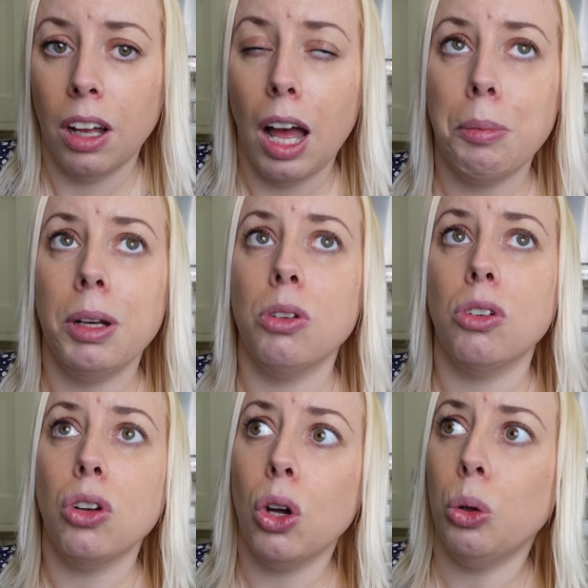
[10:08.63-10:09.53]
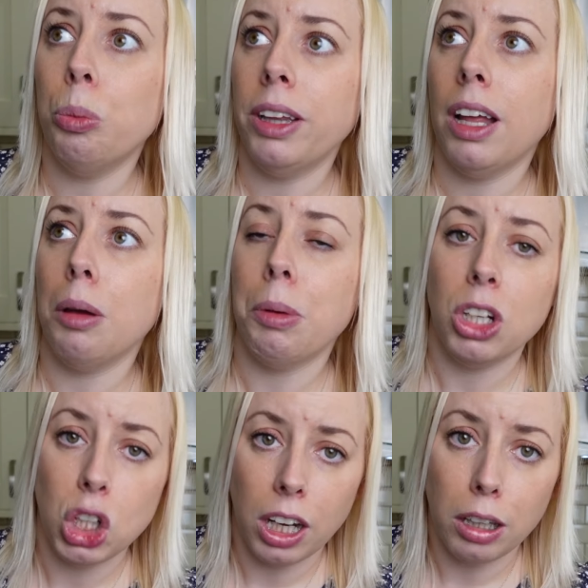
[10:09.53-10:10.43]
I mean, it was a total win that I
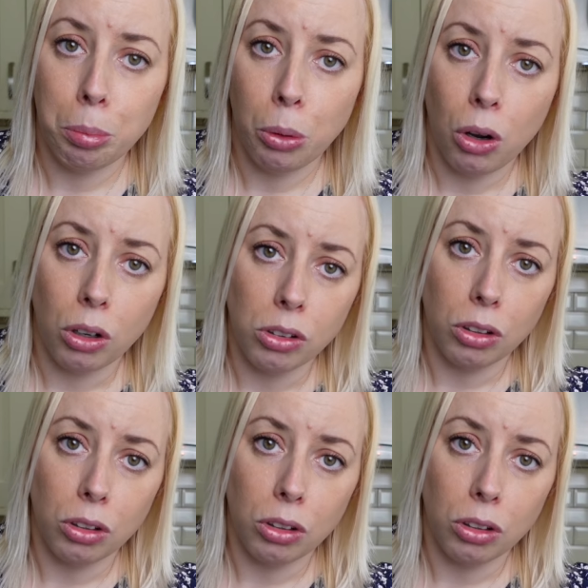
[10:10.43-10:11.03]
managed to get the prawns